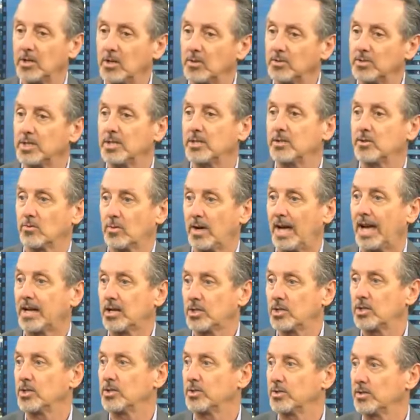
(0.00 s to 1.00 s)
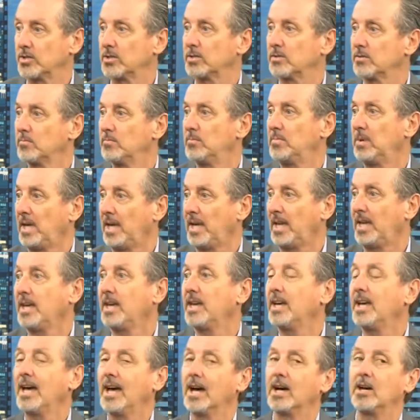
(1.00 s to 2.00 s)
those interactions be.
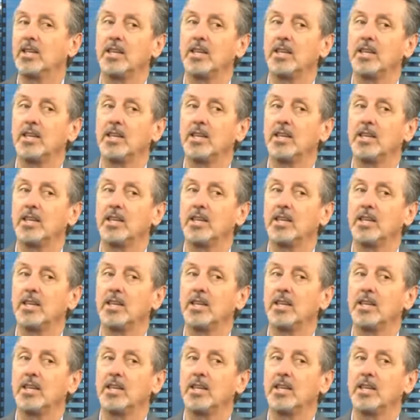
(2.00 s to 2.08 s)
Mm -hmm.